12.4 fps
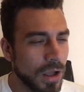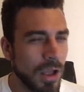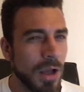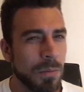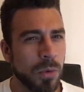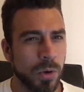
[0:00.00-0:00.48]

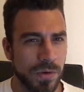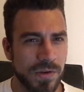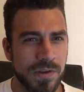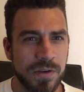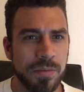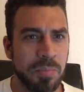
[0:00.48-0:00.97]
a lot more
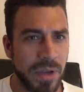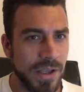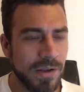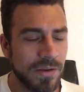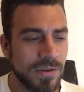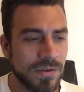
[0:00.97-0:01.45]

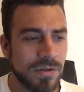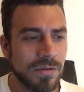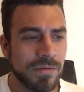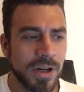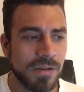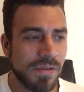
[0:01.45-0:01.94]

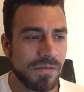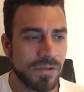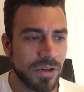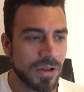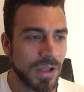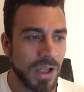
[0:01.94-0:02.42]
space there
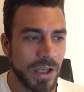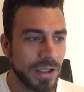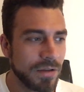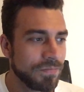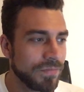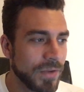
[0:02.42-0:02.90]
when we're in
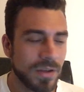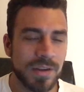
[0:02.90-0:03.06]
like